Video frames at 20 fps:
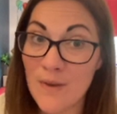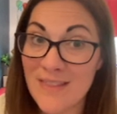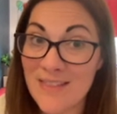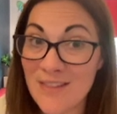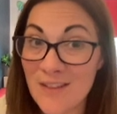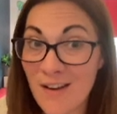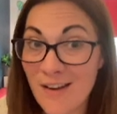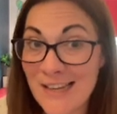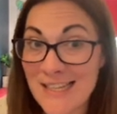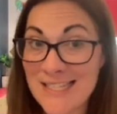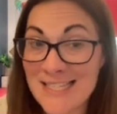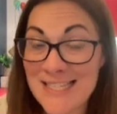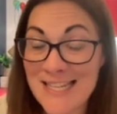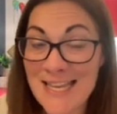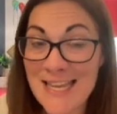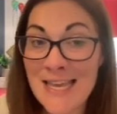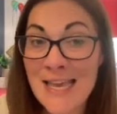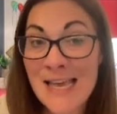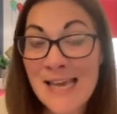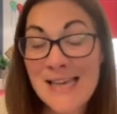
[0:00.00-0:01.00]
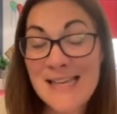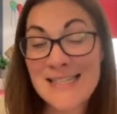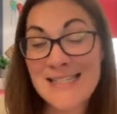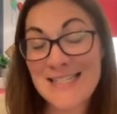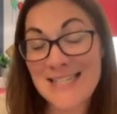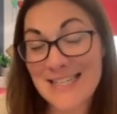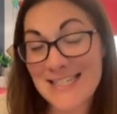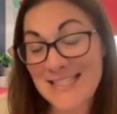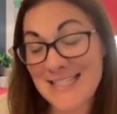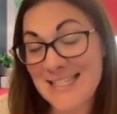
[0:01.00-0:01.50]
90.
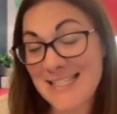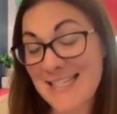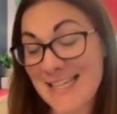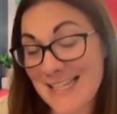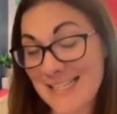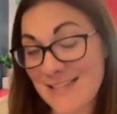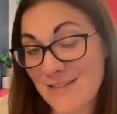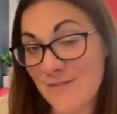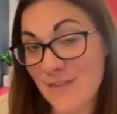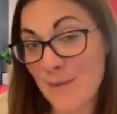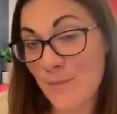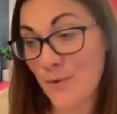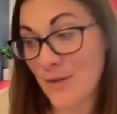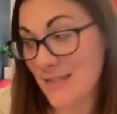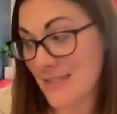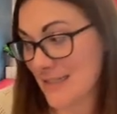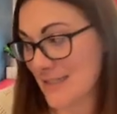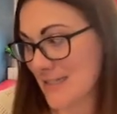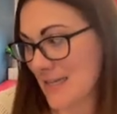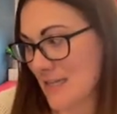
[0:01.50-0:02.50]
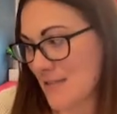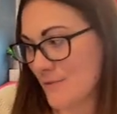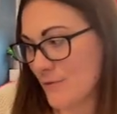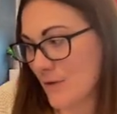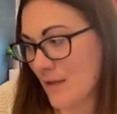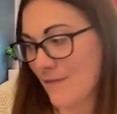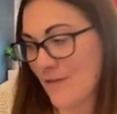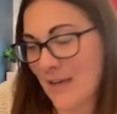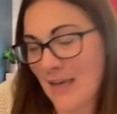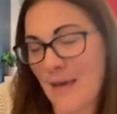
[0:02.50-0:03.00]
66 of them were successful,
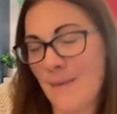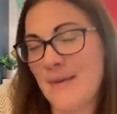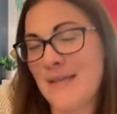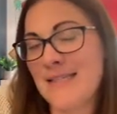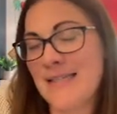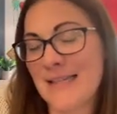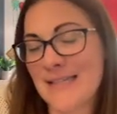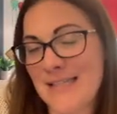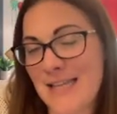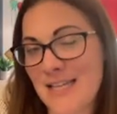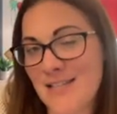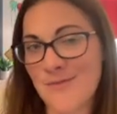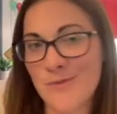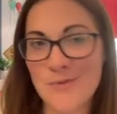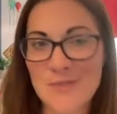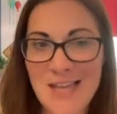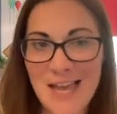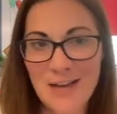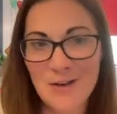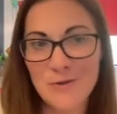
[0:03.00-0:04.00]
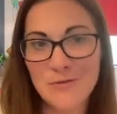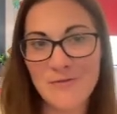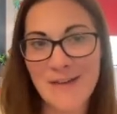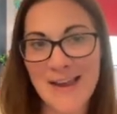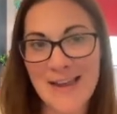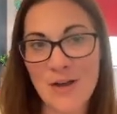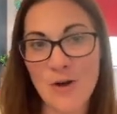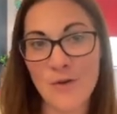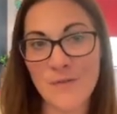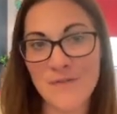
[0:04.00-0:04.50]
giving him a successful tackle rate of